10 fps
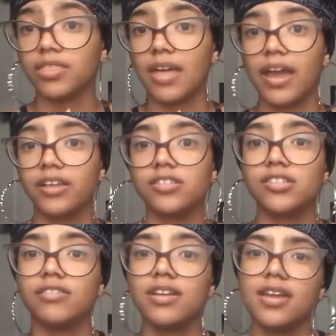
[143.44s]
that
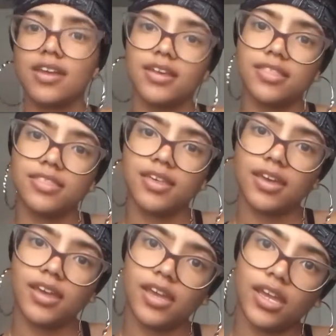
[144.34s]
history, and
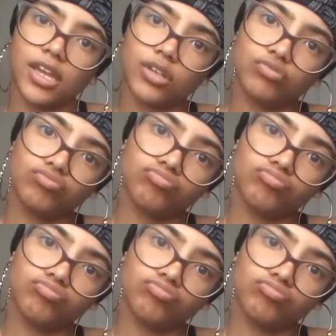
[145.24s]
then